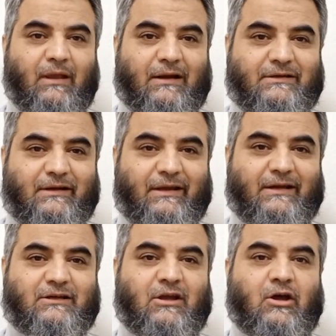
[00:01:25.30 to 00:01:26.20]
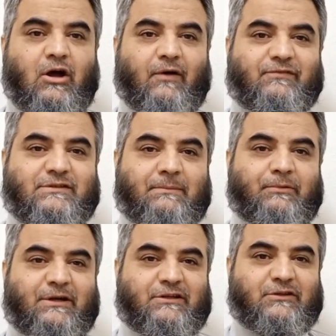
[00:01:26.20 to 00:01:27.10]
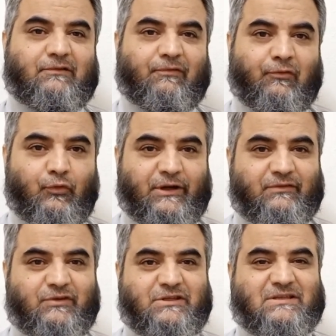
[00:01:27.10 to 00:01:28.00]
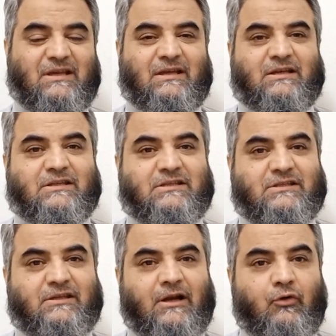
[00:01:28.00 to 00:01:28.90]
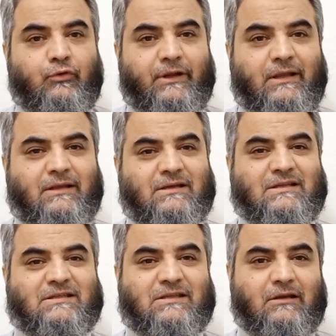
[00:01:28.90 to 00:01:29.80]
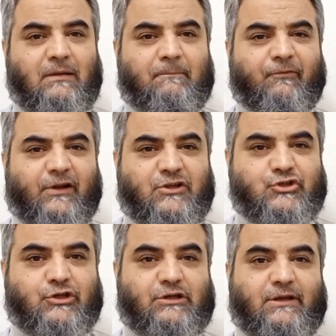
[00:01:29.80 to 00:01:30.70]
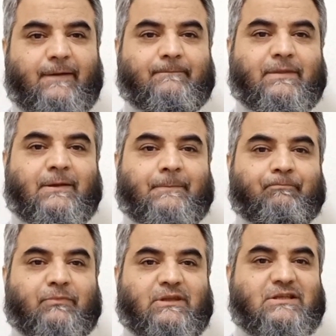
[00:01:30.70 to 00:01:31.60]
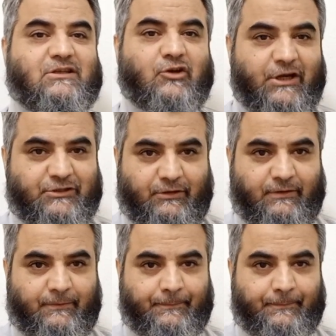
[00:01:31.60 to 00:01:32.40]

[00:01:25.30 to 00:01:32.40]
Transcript: under it of subretinal fluid, which is surrounding circumferentially this crater.